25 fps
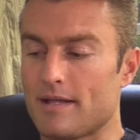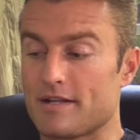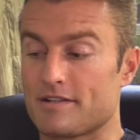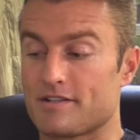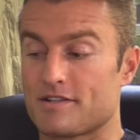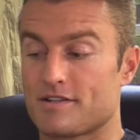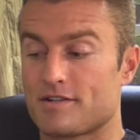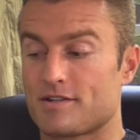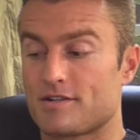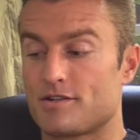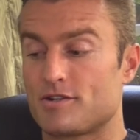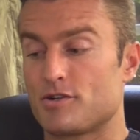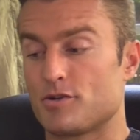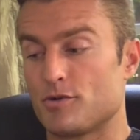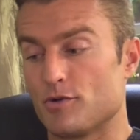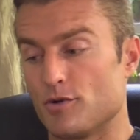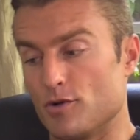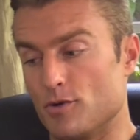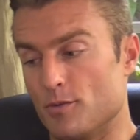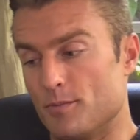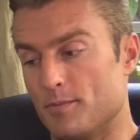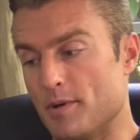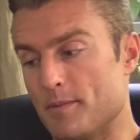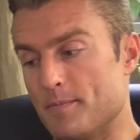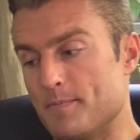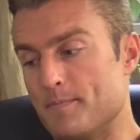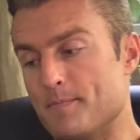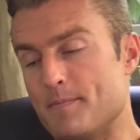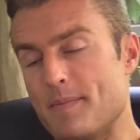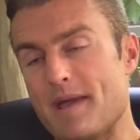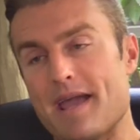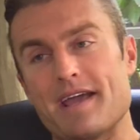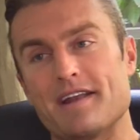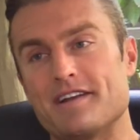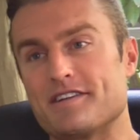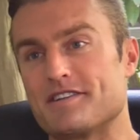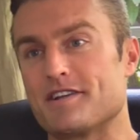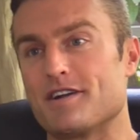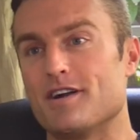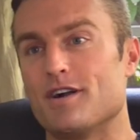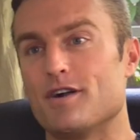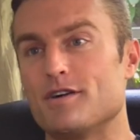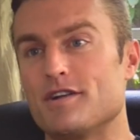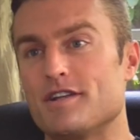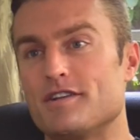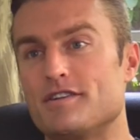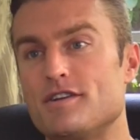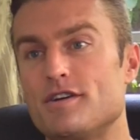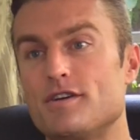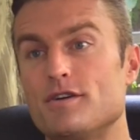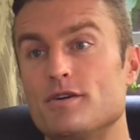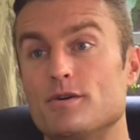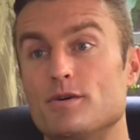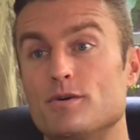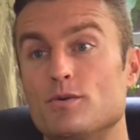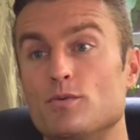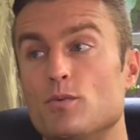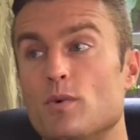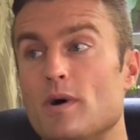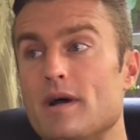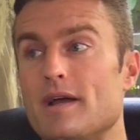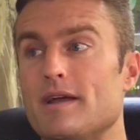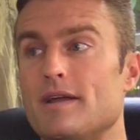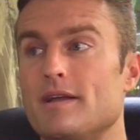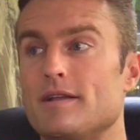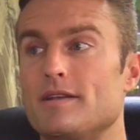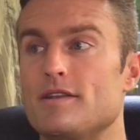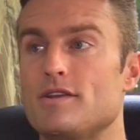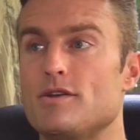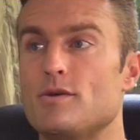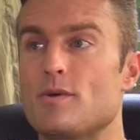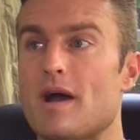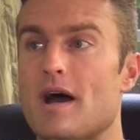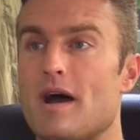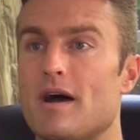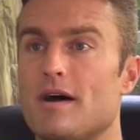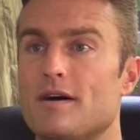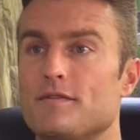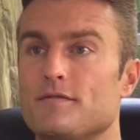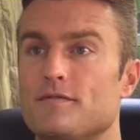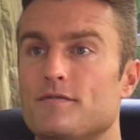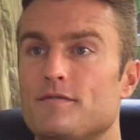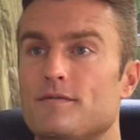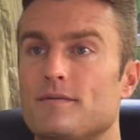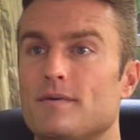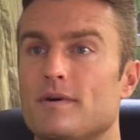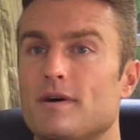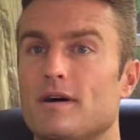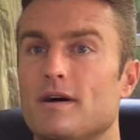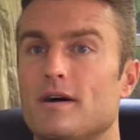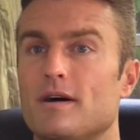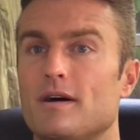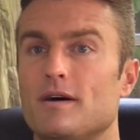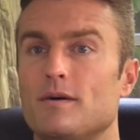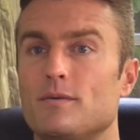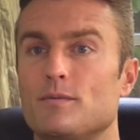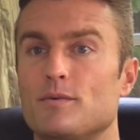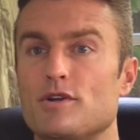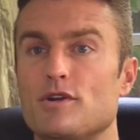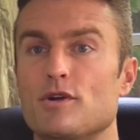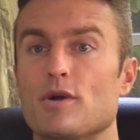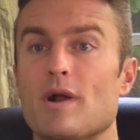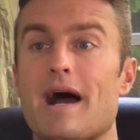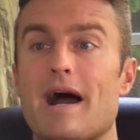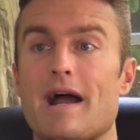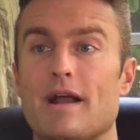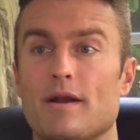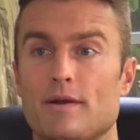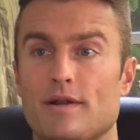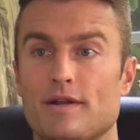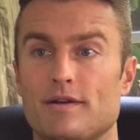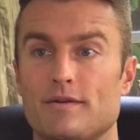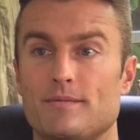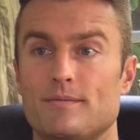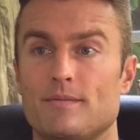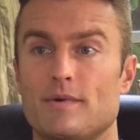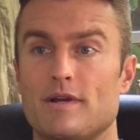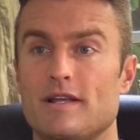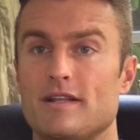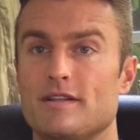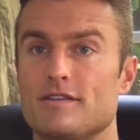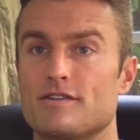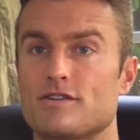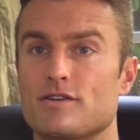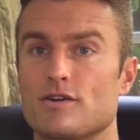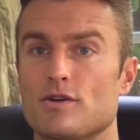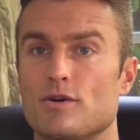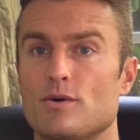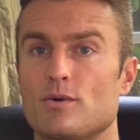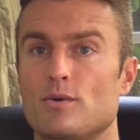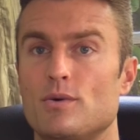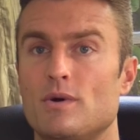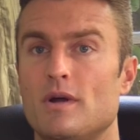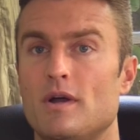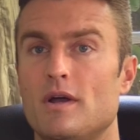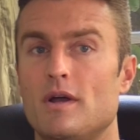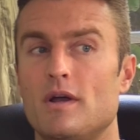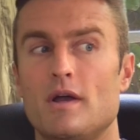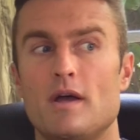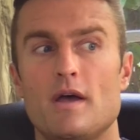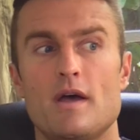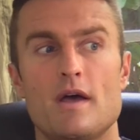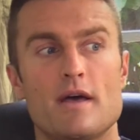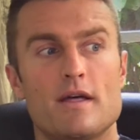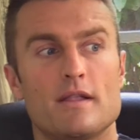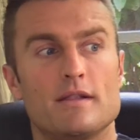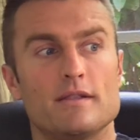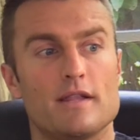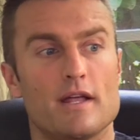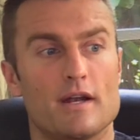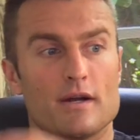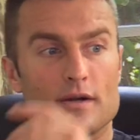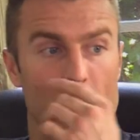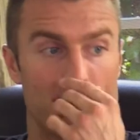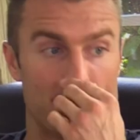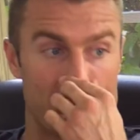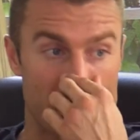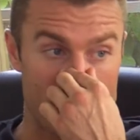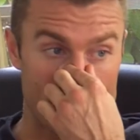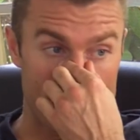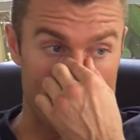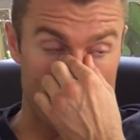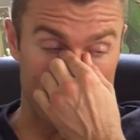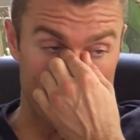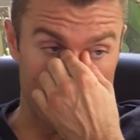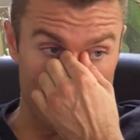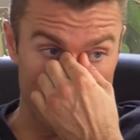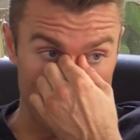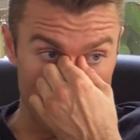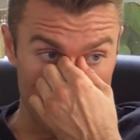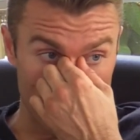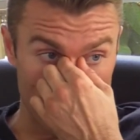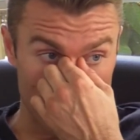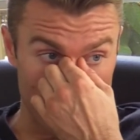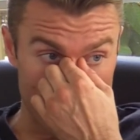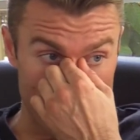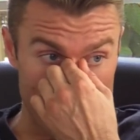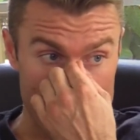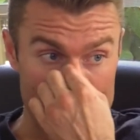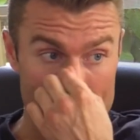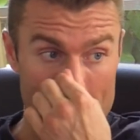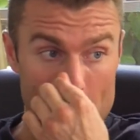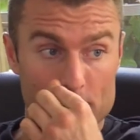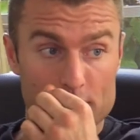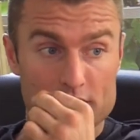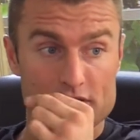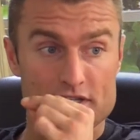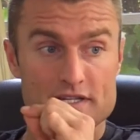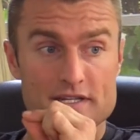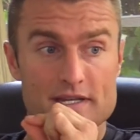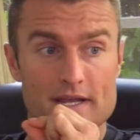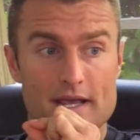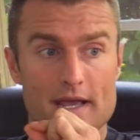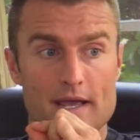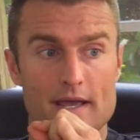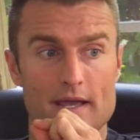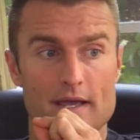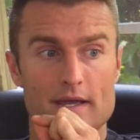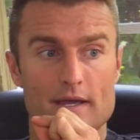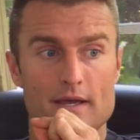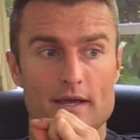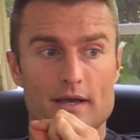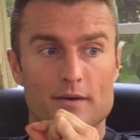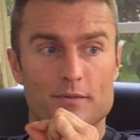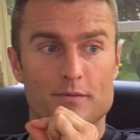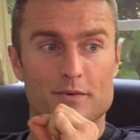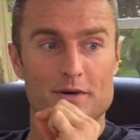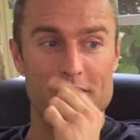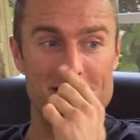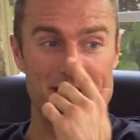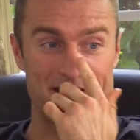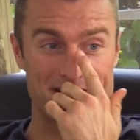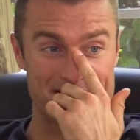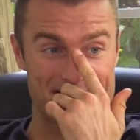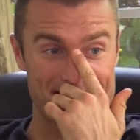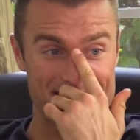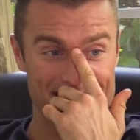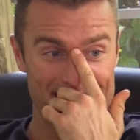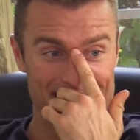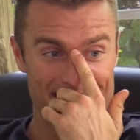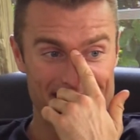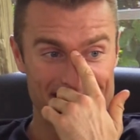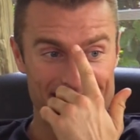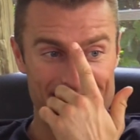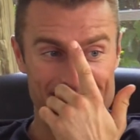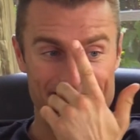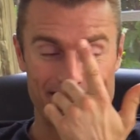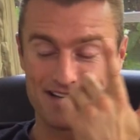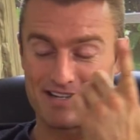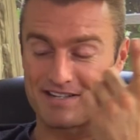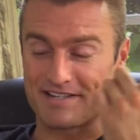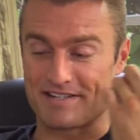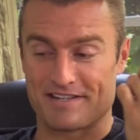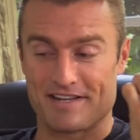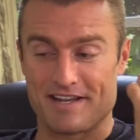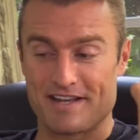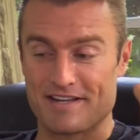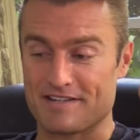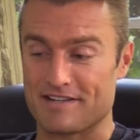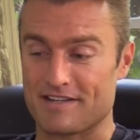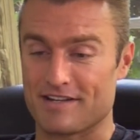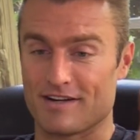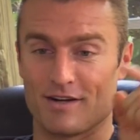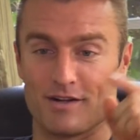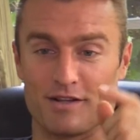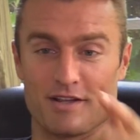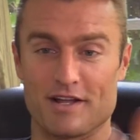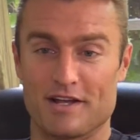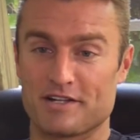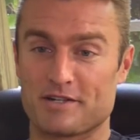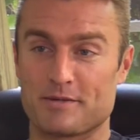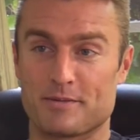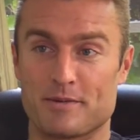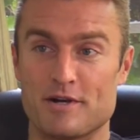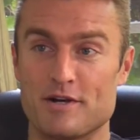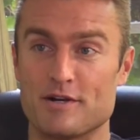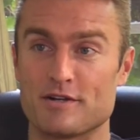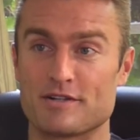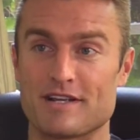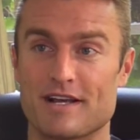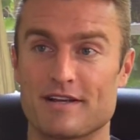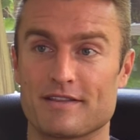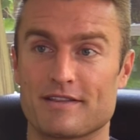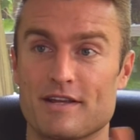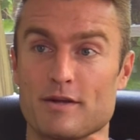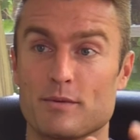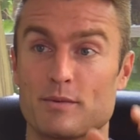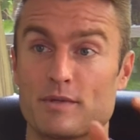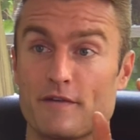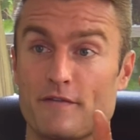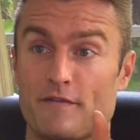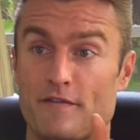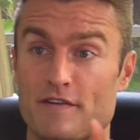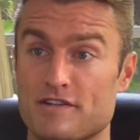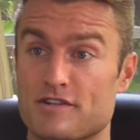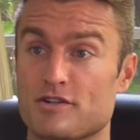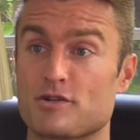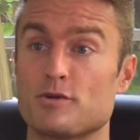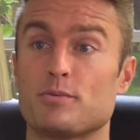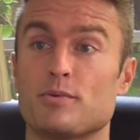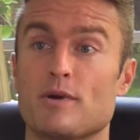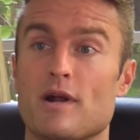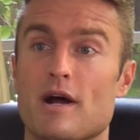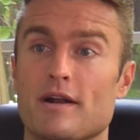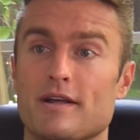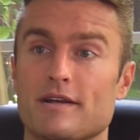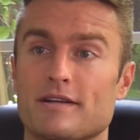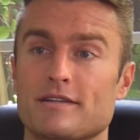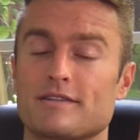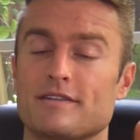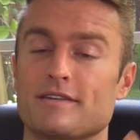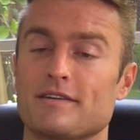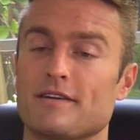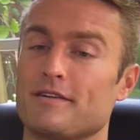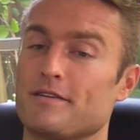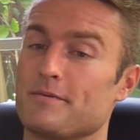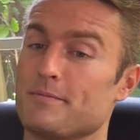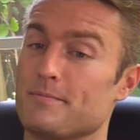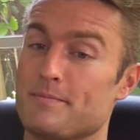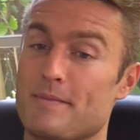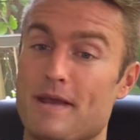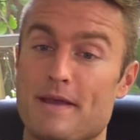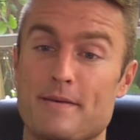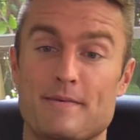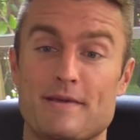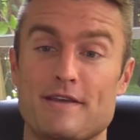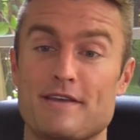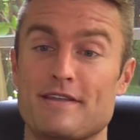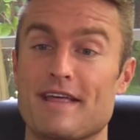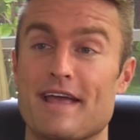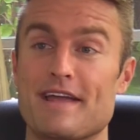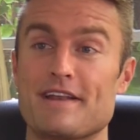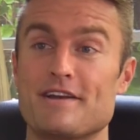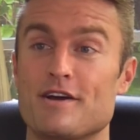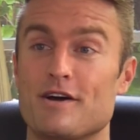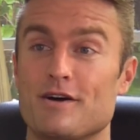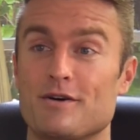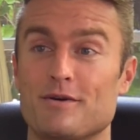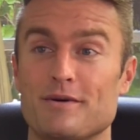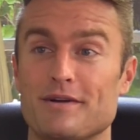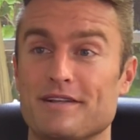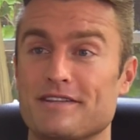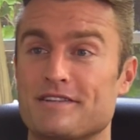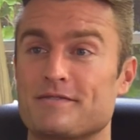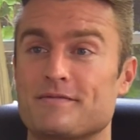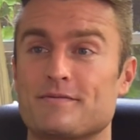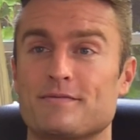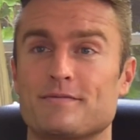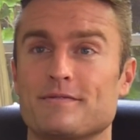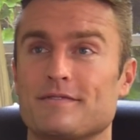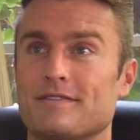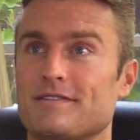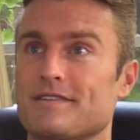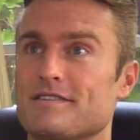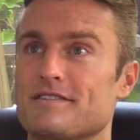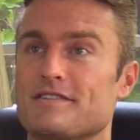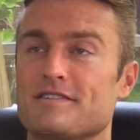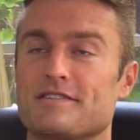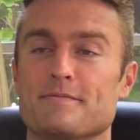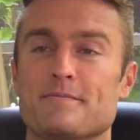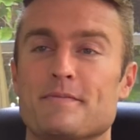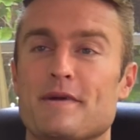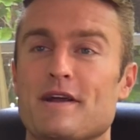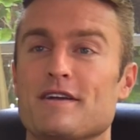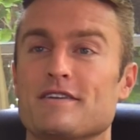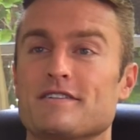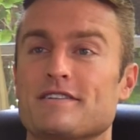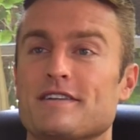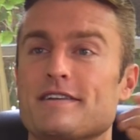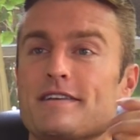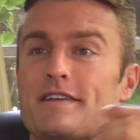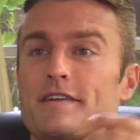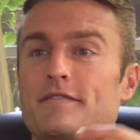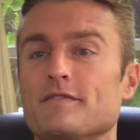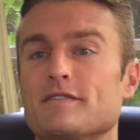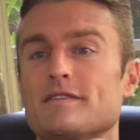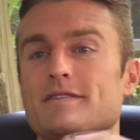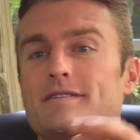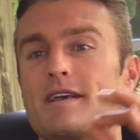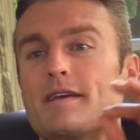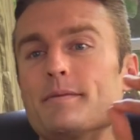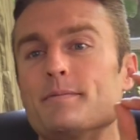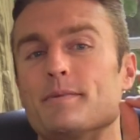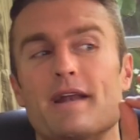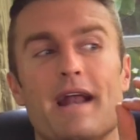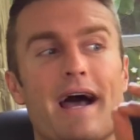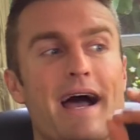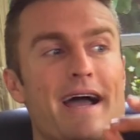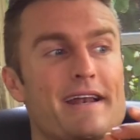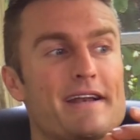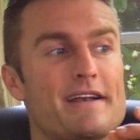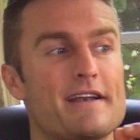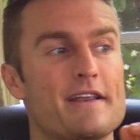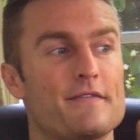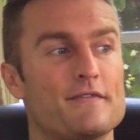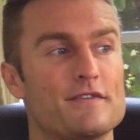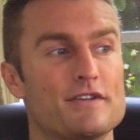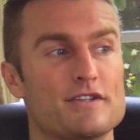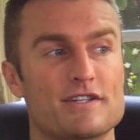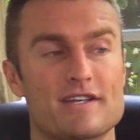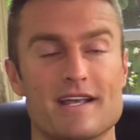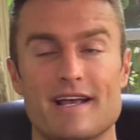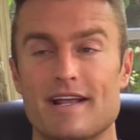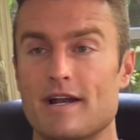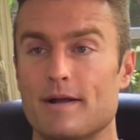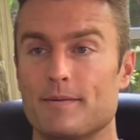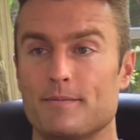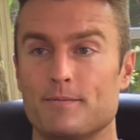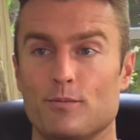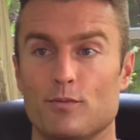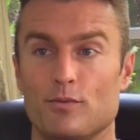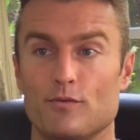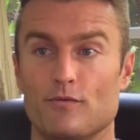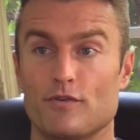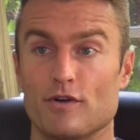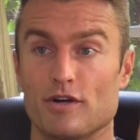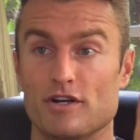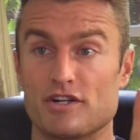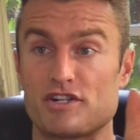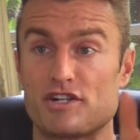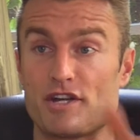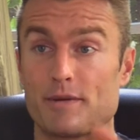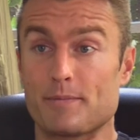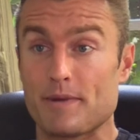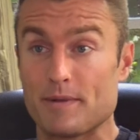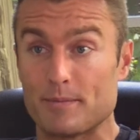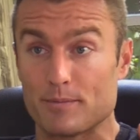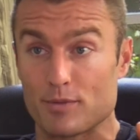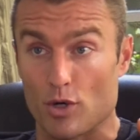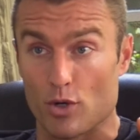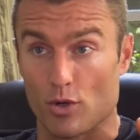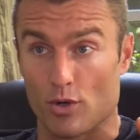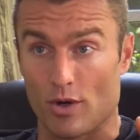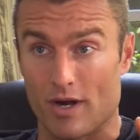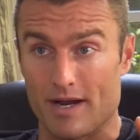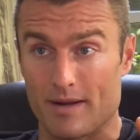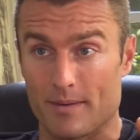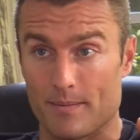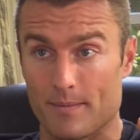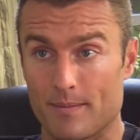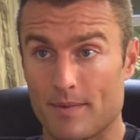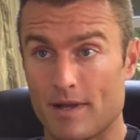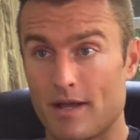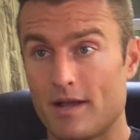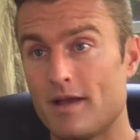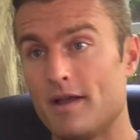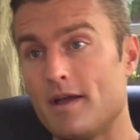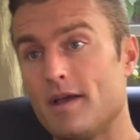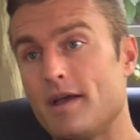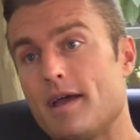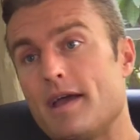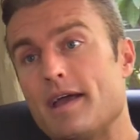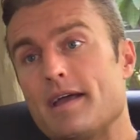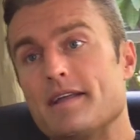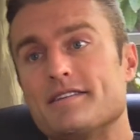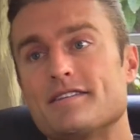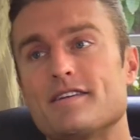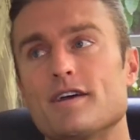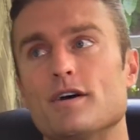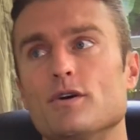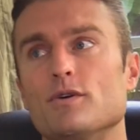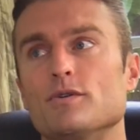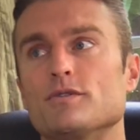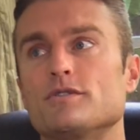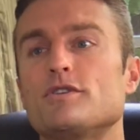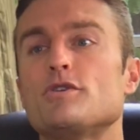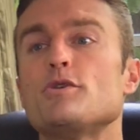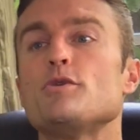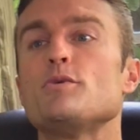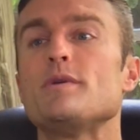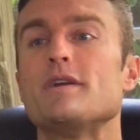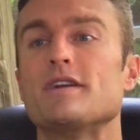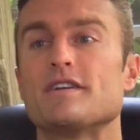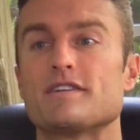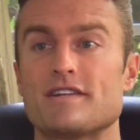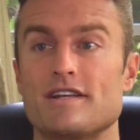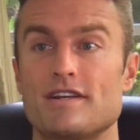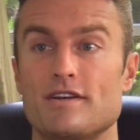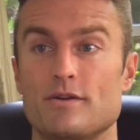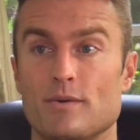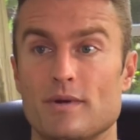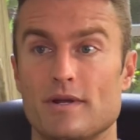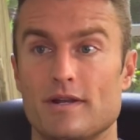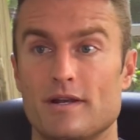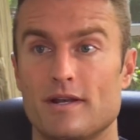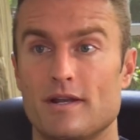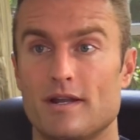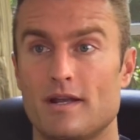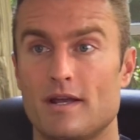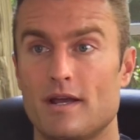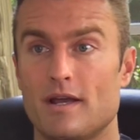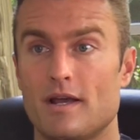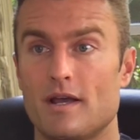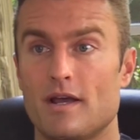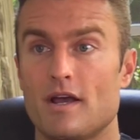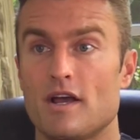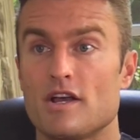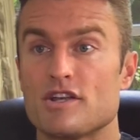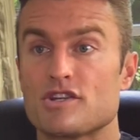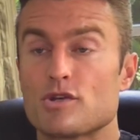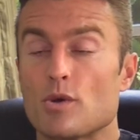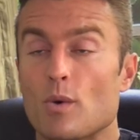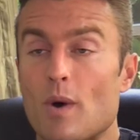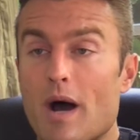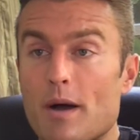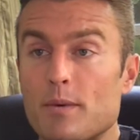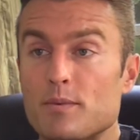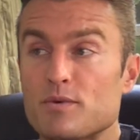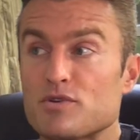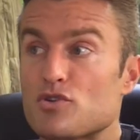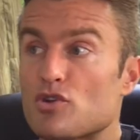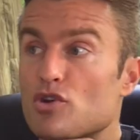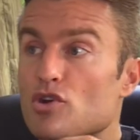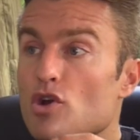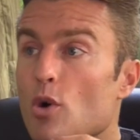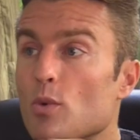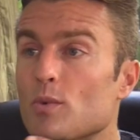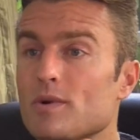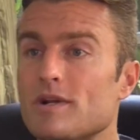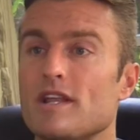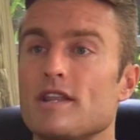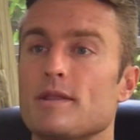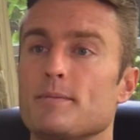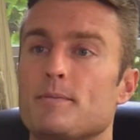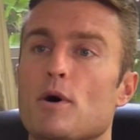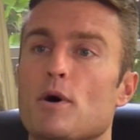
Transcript: that's true. But man, is it hard to do when you have uh, when you're hiring. And so little. And then the third one I, I would say was, and this is easy. All entrepreneurs out there with a physical product, maybe they know it's this is embarrassing to even say, but I didn't even sign up for a shipping program until two years into it. So I was going to the